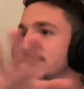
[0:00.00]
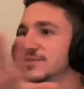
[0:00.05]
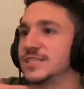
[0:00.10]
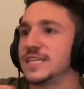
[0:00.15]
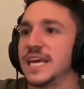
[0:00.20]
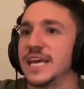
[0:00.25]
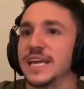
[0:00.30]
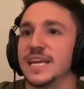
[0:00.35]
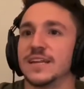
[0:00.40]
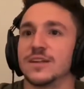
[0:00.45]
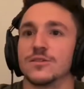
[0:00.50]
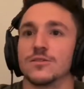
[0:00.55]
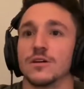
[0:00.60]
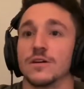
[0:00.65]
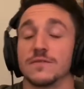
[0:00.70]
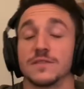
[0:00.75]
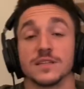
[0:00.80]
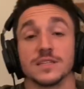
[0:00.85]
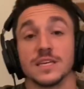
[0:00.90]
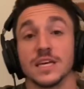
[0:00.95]
taking it
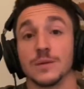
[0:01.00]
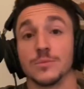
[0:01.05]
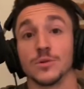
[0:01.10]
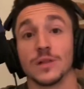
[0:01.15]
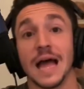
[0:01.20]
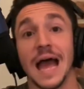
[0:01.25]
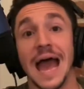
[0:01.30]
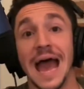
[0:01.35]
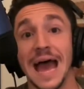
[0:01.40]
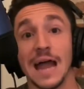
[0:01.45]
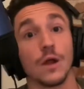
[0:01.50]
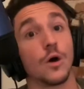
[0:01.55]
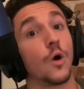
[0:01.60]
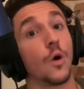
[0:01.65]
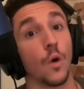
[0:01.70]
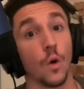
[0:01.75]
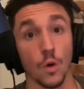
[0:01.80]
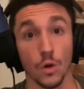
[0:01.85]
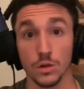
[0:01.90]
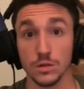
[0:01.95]
off the table at
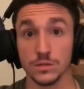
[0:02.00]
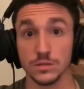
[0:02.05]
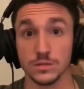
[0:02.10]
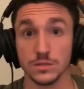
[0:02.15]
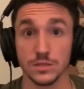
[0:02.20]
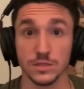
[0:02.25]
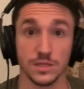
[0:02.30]
all.